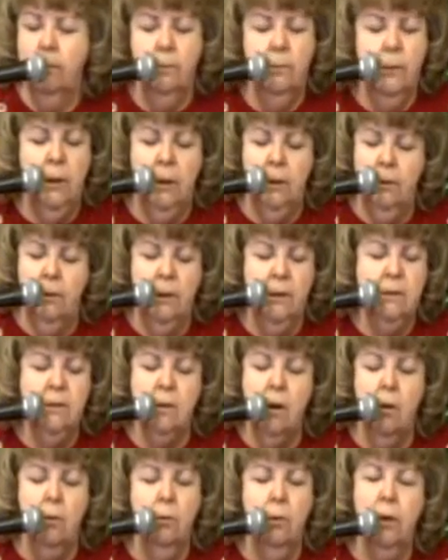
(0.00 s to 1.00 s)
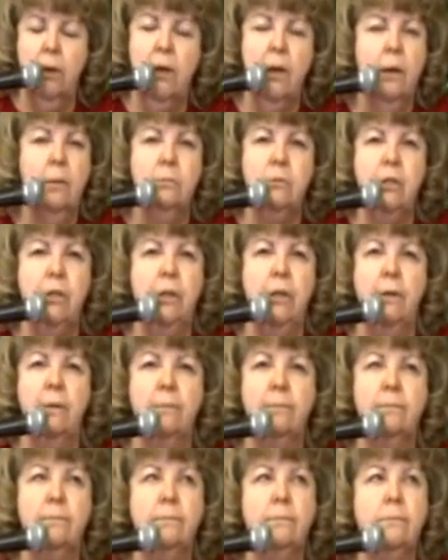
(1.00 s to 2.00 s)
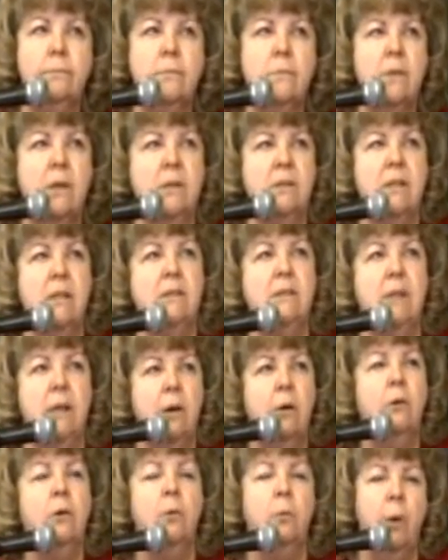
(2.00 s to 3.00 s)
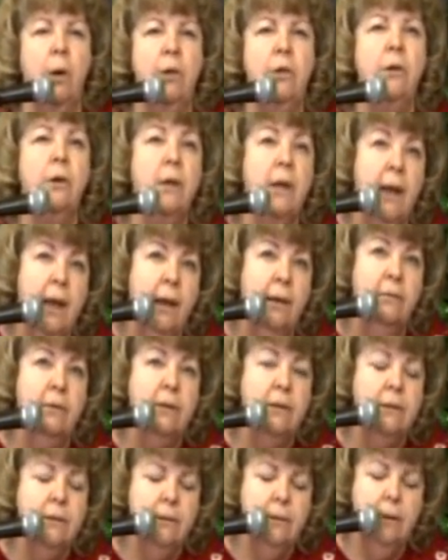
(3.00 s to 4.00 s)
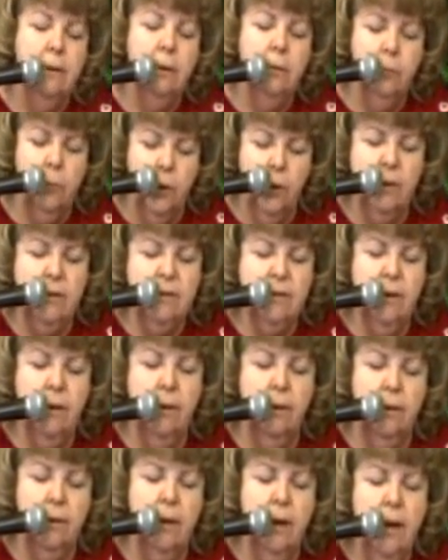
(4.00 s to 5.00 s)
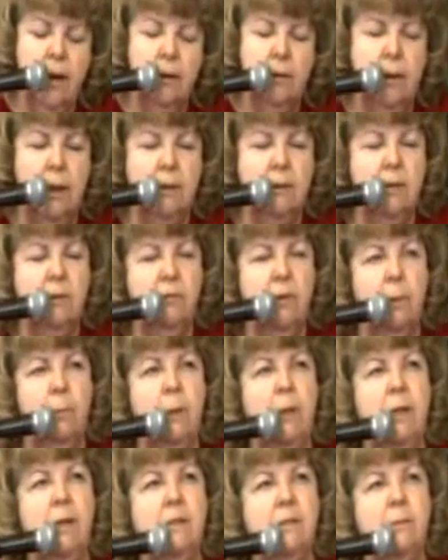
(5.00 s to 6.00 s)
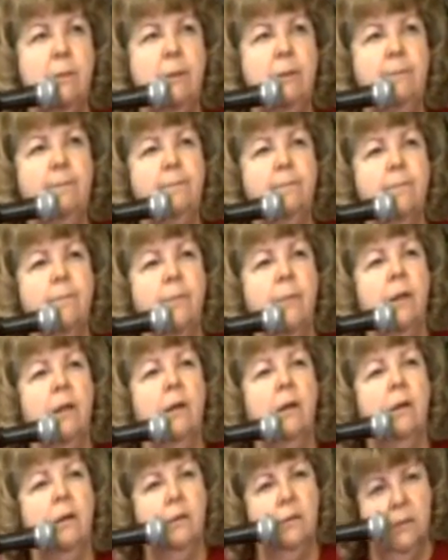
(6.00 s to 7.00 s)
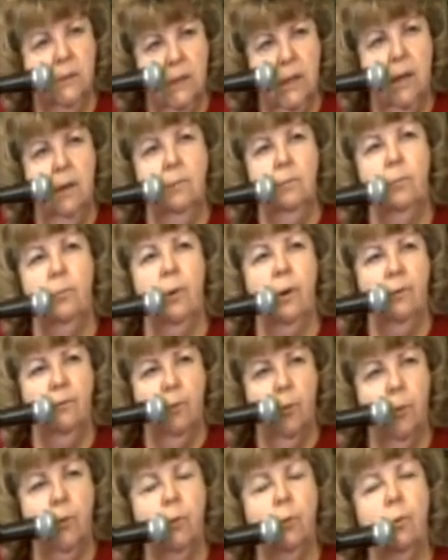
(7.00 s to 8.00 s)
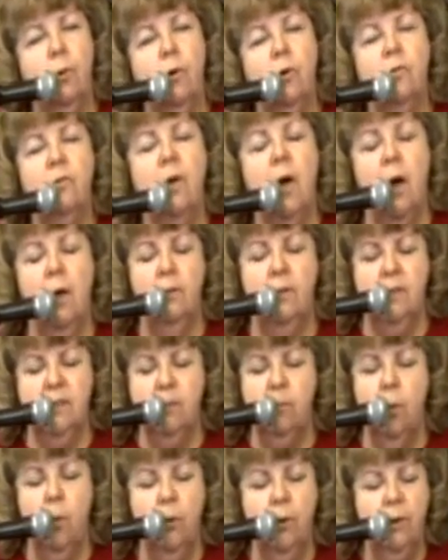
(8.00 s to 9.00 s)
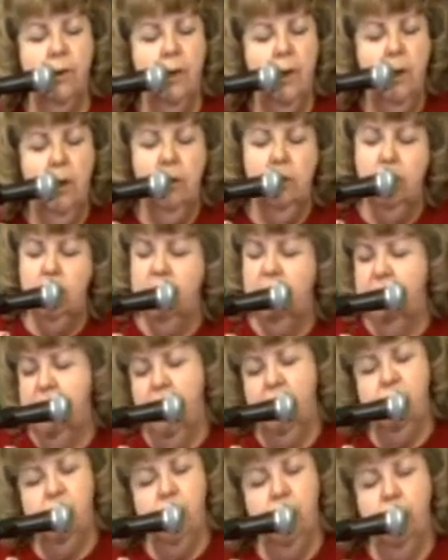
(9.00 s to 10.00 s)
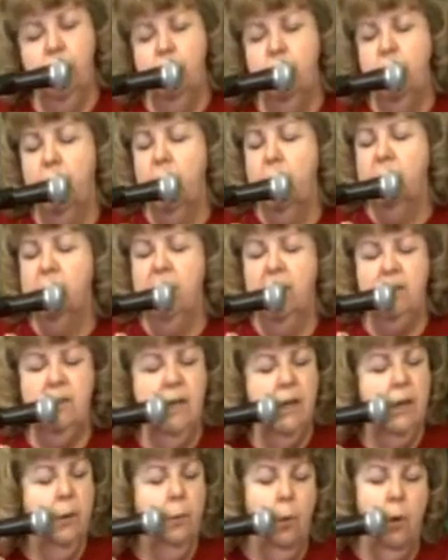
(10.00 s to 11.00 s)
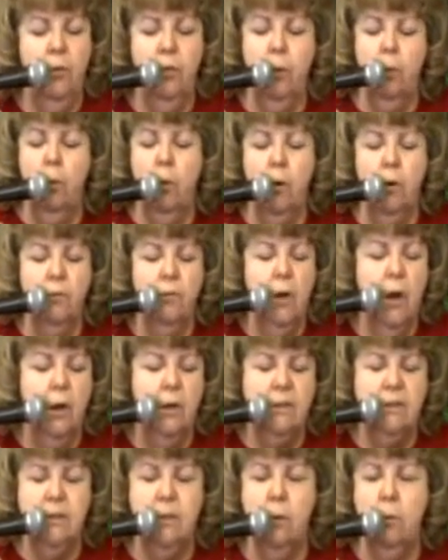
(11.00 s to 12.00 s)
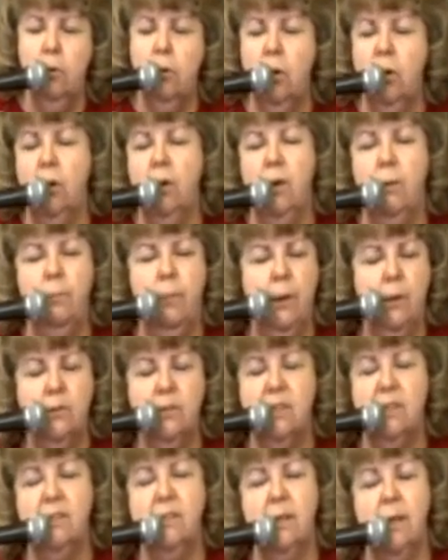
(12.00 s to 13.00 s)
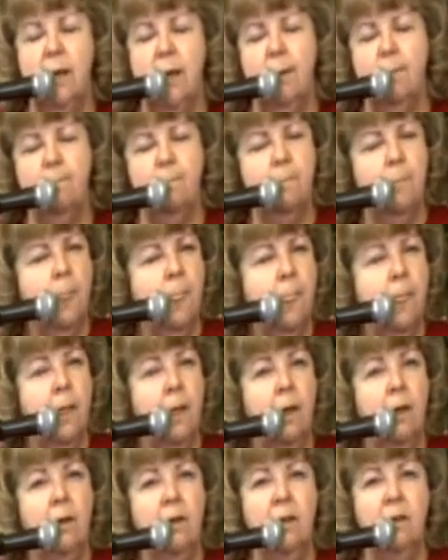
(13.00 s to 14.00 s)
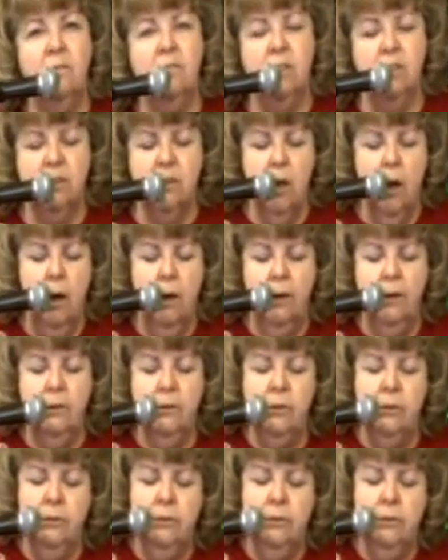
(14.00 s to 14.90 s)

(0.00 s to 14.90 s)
Then it's not going to come to you because that's the only way you can have it. Praise God. I'd like to invite my husband to come and bring forth the Word of God this morning. Just stay tuned because I tell you what, the Word of God is so good. It builds us up, gives us God in,